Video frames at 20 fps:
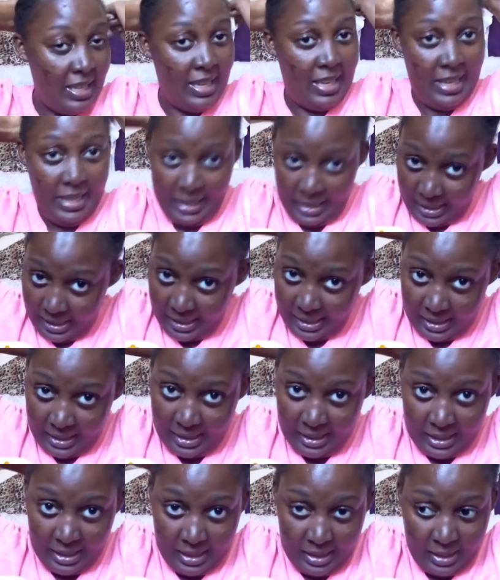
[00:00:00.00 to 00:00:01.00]

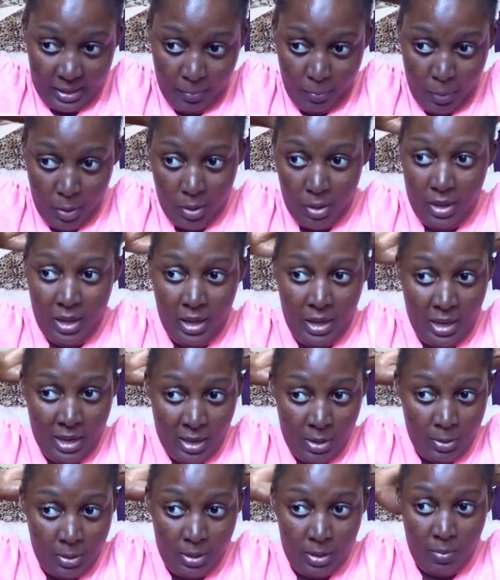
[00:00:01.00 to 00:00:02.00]
it. That's about the
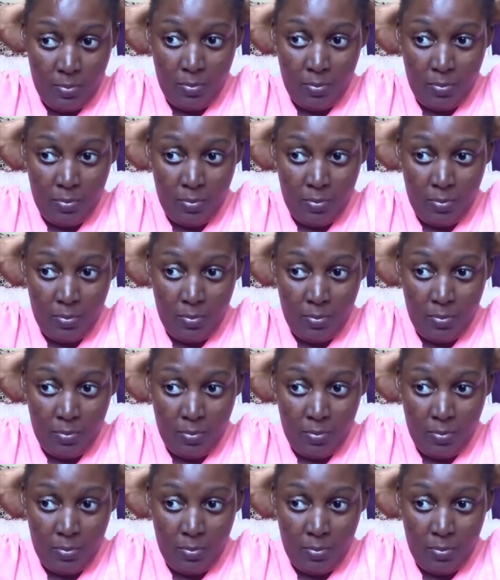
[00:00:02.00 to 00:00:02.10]
L.O.C